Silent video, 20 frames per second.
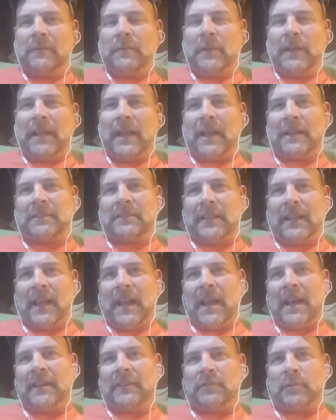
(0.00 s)
We actually
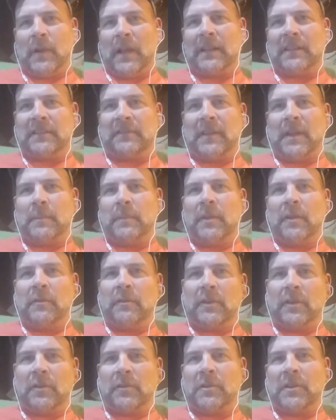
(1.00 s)
had Twyla's family
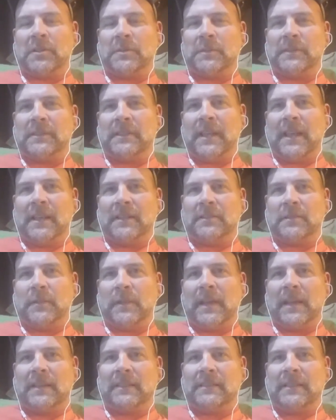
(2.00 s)
over on Christmas Day, so
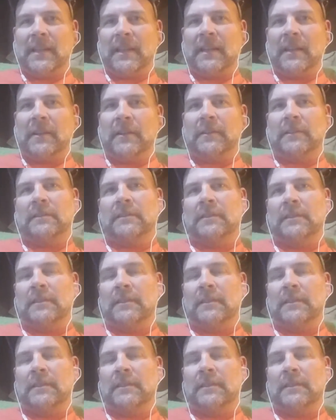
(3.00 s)
we had to stay here.